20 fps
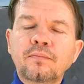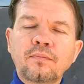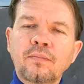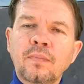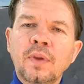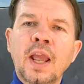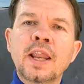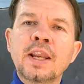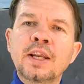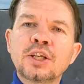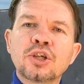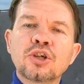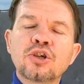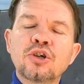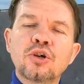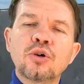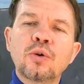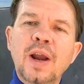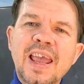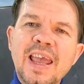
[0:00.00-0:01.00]
And it's
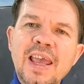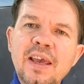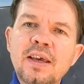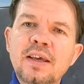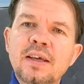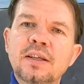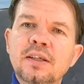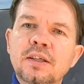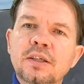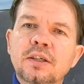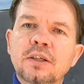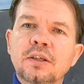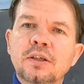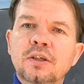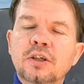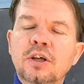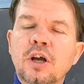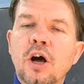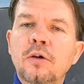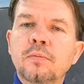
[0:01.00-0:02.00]
true, his
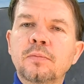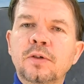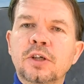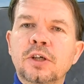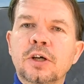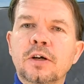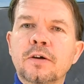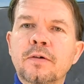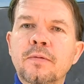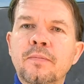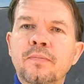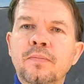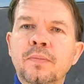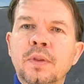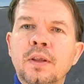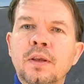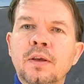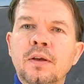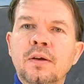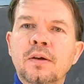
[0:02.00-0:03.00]
sculpture
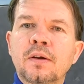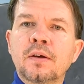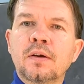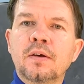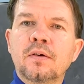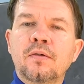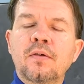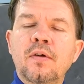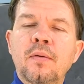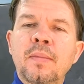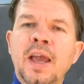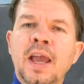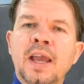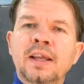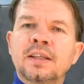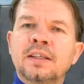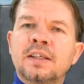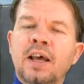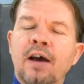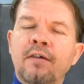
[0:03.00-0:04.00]

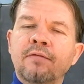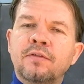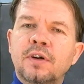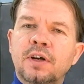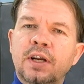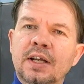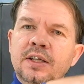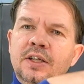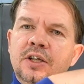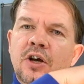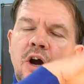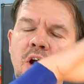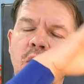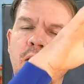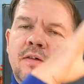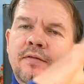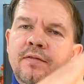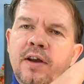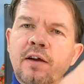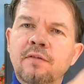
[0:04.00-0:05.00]
remains after he's
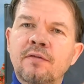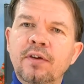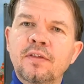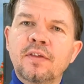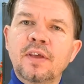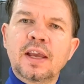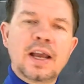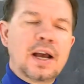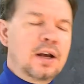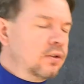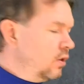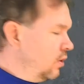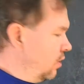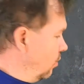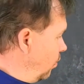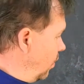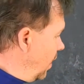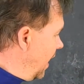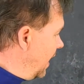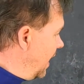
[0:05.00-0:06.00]
carved everything else
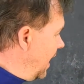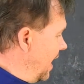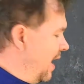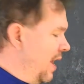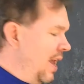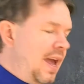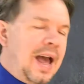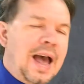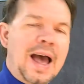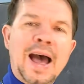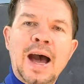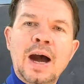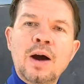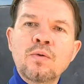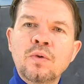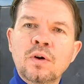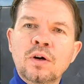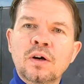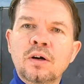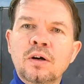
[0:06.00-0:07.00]
away.
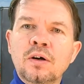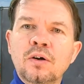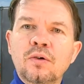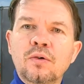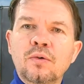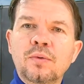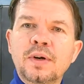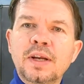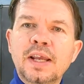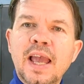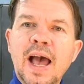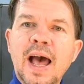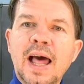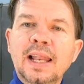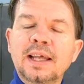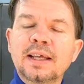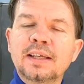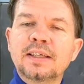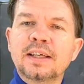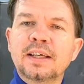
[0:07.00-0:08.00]
Our
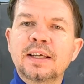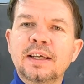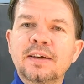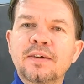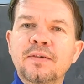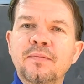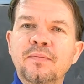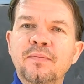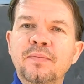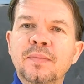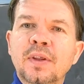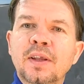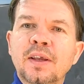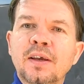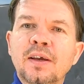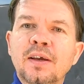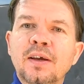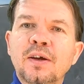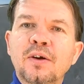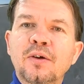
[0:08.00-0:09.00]
reality
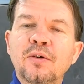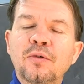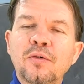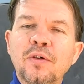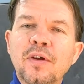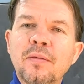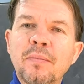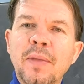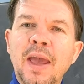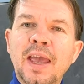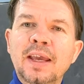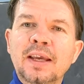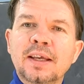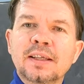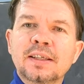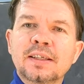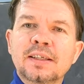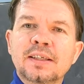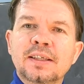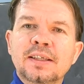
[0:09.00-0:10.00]

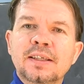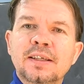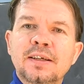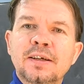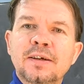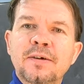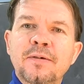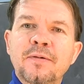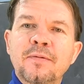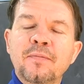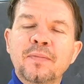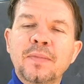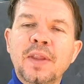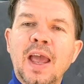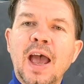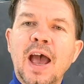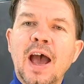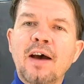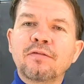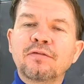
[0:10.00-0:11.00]
remains
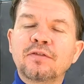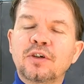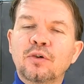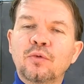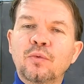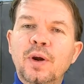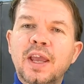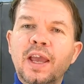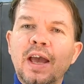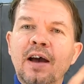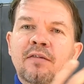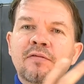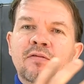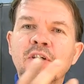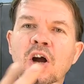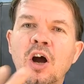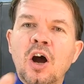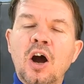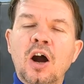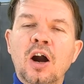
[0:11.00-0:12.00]
after we have
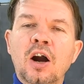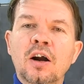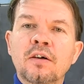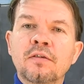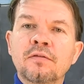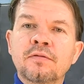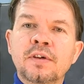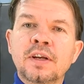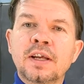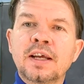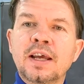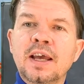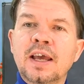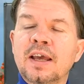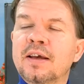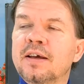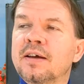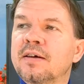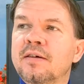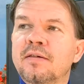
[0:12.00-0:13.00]
carved
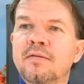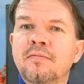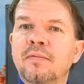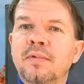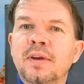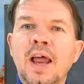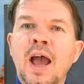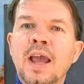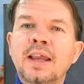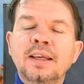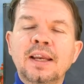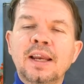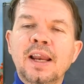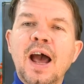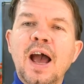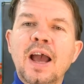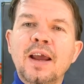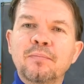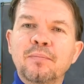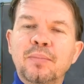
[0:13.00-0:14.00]

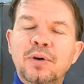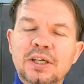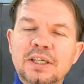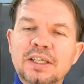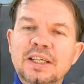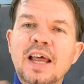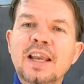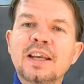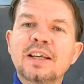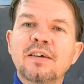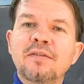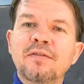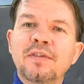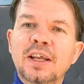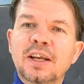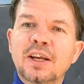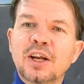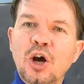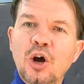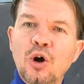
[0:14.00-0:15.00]
99% of
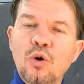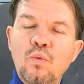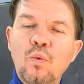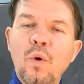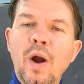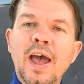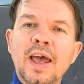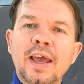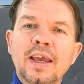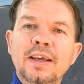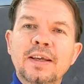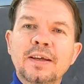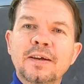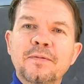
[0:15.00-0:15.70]
it away